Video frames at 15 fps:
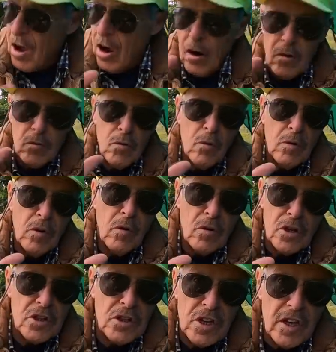And I'm talking not
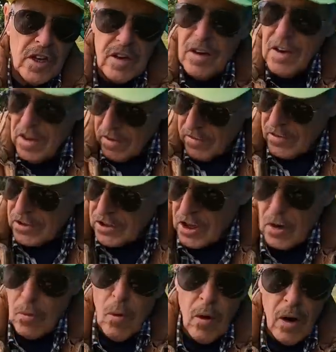just here, if you
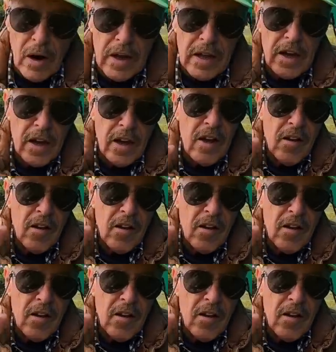sit quietly,